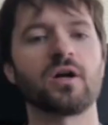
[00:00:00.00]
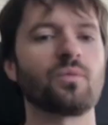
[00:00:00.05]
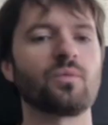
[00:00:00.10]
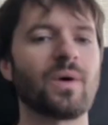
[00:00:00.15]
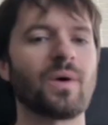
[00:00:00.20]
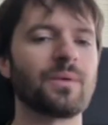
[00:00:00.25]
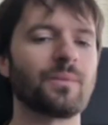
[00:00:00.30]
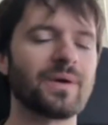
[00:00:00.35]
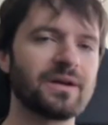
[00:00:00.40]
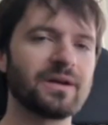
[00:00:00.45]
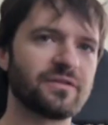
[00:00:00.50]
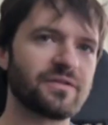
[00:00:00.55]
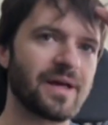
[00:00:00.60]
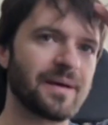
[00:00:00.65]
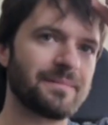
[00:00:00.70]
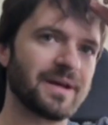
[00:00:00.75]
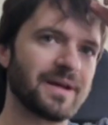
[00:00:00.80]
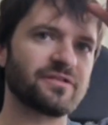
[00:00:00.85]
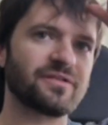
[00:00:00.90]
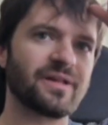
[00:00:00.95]
When does that
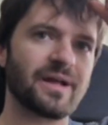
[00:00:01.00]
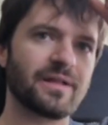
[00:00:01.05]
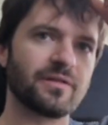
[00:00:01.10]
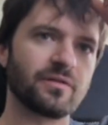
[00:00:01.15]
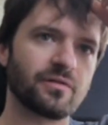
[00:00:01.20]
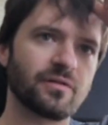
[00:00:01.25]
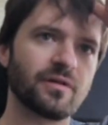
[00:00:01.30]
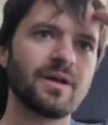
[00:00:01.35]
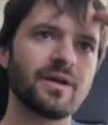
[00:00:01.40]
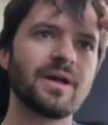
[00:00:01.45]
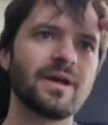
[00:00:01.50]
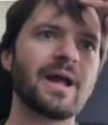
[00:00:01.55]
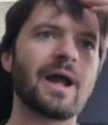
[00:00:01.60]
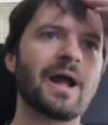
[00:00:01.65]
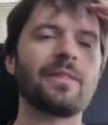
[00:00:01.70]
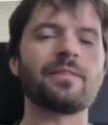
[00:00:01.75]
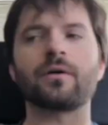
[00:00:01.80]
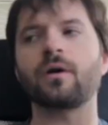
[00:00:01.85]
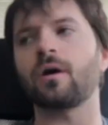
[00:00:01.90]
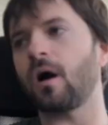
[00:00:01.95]
make sense?
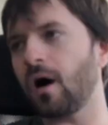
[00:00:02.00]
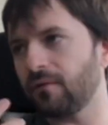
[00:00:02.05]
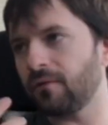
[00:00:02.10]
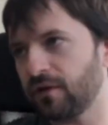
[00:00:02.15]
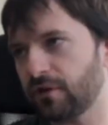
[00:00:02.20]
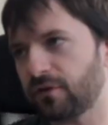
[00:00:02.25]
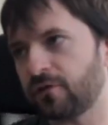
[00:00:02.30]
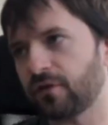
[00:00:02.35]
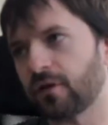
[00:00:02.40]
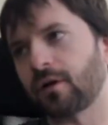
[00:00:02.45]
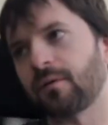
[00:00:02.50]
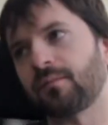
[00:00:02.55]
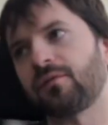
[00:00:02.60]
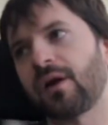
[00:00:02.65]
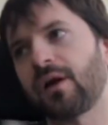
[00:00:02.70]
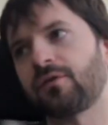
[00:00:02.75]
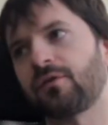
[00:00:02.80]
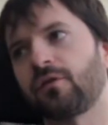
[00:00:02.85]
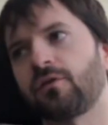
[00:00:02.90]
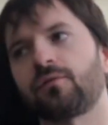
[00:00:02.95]
And there are obvious
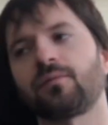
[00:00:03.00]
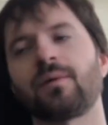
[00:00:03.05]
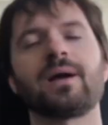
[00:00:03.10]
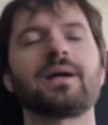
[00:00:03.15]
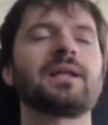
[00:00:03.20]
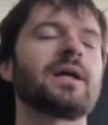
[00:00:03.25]
circumstances, right?